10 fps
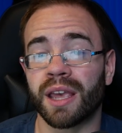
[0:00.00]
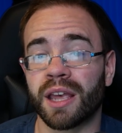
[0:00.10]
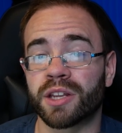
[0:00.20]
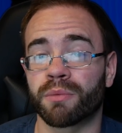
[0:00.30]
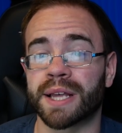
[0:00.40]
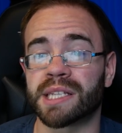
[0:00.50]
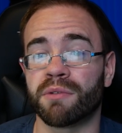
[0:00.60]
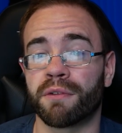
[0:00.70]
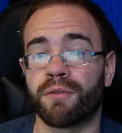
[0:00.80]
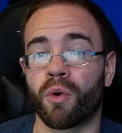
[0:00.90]
into
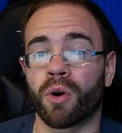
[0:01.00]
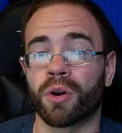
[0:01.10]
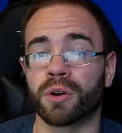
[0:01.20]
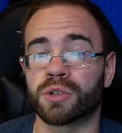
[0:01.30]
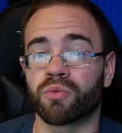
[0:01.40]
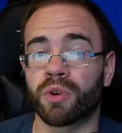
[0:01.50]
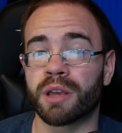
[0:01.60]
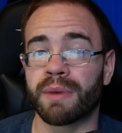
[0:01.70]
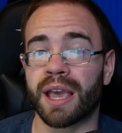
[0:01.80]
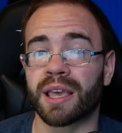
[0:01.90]
Resident Evil 4's
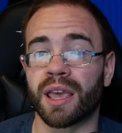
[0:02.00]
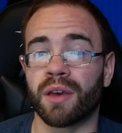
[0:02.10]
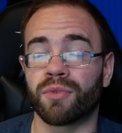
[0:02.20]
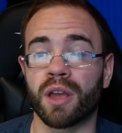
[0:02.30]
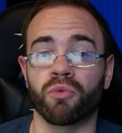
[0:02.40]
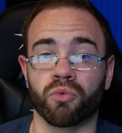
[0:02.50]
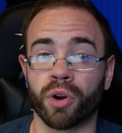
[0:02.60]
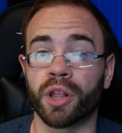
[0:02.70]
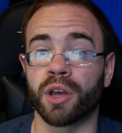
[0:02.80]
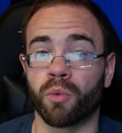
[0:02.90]
remake if they
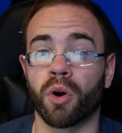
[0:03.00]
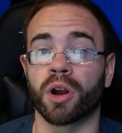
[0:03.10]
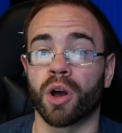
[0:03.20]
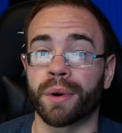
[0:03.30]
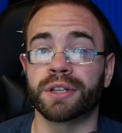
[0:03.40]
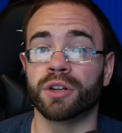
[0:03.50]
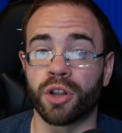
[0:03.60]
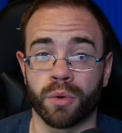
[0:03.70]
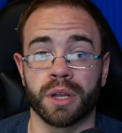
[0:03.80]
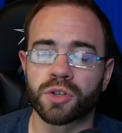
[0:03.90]
really were going to
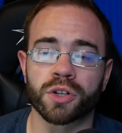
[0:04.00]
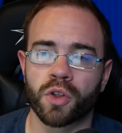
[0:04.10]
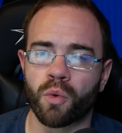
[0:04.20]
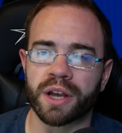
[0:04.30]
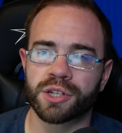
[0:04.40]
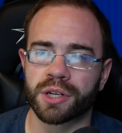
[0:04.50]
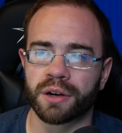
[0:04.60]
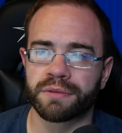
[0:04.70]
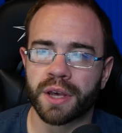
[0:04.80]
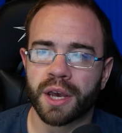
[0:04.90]
do it. There's also the question
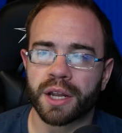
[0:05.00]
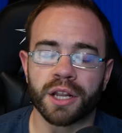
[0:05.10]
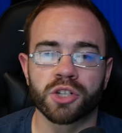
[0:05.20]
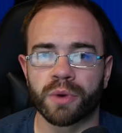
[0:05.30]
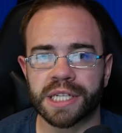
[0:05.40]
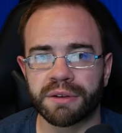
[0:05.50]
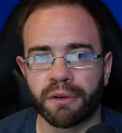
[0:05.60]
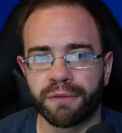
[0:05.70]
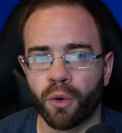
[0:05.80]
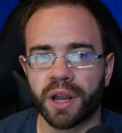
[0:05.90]
of, does Resident
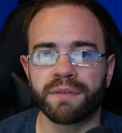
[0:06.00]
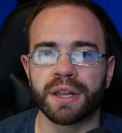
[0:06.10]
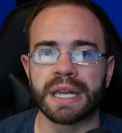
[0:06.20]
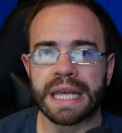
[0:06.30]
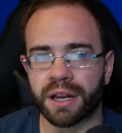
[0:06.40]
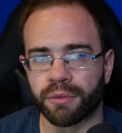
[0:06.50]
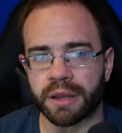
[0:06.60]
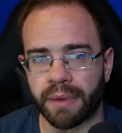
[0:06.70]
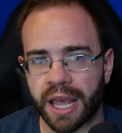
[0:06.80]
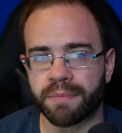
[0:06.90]
Evil 4 even need a
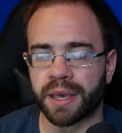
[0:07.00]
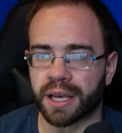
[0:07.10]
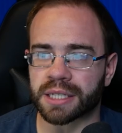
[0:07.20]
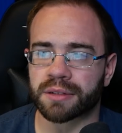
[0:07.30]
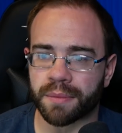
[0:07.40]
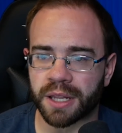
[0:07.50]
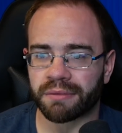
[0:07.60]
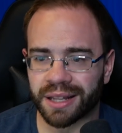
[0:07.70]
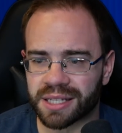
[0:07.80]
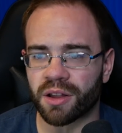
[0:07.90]
remake? Because, I mean,
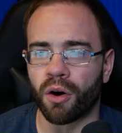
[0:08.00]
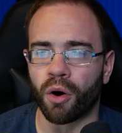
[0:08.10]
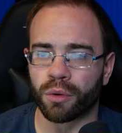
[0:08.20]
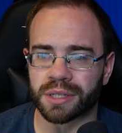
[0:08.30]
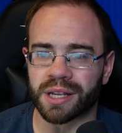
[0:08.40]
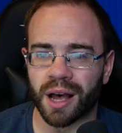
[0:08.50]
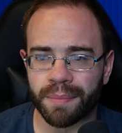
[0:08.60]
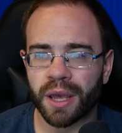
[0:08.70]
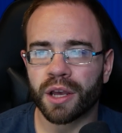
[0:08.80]
it still holds up.